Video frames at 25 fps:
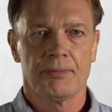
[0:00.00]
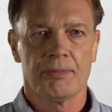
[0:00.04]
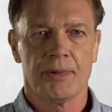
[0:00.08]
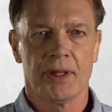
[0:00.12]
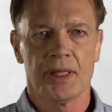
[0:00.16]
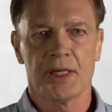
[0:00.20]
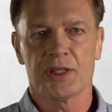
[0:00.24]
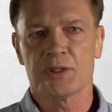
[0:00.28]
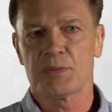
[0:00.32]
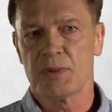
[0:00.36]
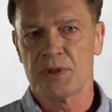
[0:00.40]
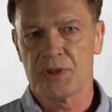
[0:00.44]
It
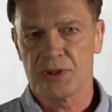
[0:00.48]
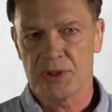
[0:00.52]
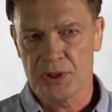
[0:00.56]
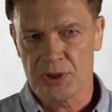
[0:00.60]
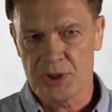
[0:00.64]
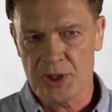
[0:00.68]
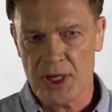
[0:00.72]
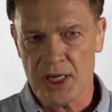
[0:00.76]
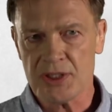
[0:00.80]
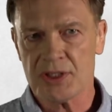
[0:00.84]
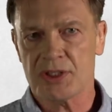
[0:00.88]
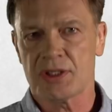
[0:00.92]
has been
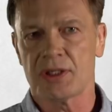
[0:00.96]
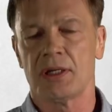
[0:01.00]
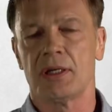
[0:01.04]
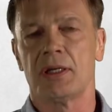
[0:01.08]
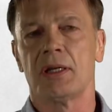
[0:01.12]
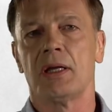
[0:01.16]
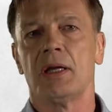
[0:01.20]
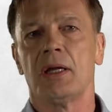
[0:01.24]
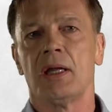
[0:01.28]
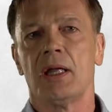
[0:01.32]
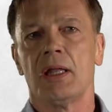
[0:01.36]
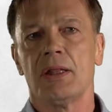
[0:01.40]
suggested
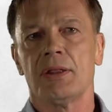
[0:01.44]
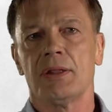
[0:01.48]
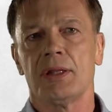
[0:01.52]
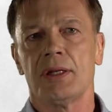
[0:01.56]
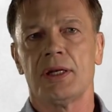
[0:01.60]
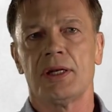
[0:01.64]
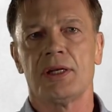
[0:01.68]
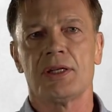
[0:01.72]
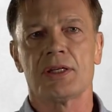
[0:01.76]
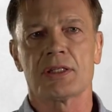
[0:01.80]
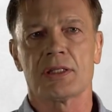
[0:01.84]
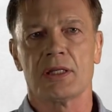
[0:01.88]
that
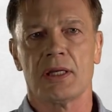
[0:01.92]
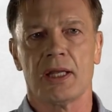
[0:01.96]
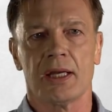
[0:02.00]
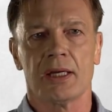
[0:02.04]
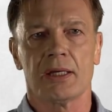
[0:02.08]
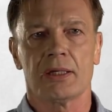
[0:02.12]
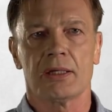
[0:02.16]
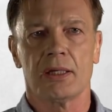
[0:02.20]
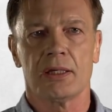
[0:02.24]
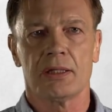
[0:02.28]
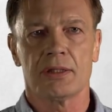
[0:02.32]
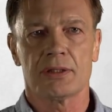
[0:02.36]
it is
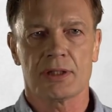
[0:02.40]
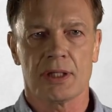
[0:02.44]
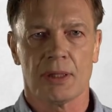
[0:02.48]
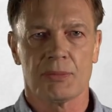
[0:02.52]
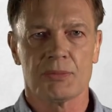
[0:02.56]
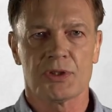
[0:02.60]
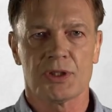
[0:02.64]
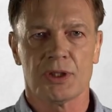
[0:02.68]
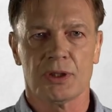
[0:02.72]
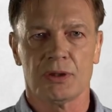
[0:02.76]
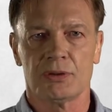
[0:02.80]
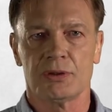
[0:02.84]
linked in some
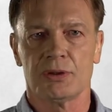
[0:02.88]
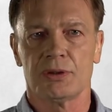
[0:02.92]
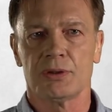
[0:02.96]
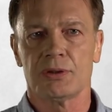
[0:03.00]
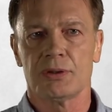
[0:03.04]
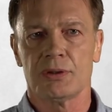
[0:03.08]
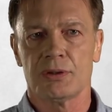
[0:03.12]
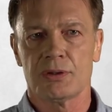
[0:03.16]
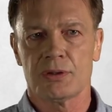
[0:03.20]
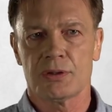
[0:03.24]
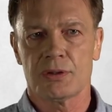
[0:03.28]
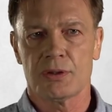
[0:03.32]
children
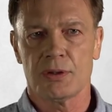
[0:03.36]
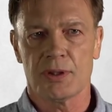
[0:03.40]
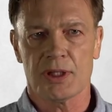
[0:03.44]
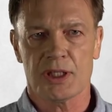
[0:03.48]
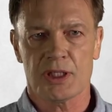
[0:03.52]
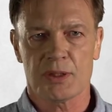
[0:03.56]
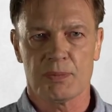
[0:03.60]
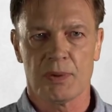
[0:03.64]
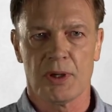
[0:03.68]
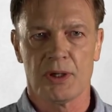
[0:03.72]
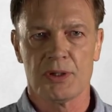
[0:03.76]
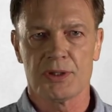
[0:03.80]
to
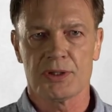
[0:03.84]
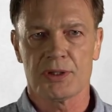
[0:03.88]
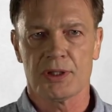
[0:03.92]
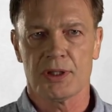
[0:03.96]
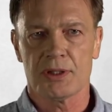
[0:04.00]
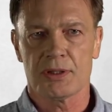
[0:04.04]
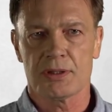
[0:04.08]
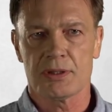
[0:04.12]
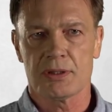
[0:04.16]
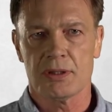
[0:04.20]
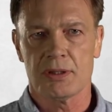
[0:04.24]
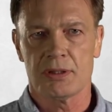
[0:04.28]

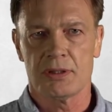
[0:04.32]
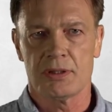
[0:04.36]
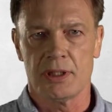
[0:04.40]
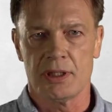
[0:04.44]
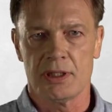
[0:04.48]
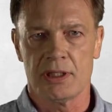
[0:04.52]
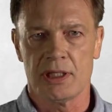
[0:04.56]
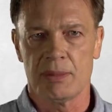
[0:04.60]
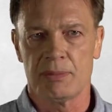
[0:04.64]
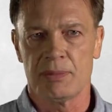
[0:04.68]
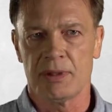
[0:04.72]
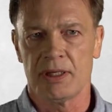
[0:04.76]
exposure to the
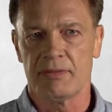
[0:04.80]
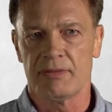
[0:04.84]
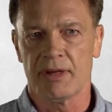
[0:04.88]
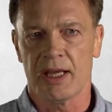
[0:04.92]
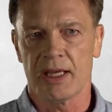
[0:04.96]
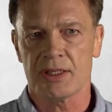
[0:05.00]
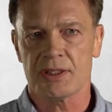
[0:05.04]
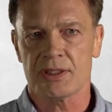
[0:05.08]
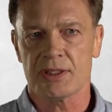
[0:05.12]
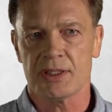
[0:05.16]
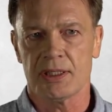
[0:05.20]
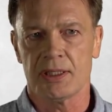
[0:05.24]
DTP
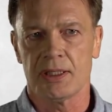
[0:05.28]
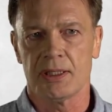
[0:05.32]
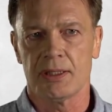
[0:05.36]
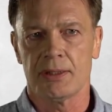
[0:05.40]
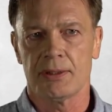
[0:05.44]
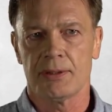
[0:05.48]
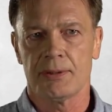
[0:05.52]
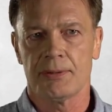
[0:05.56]
vaccine.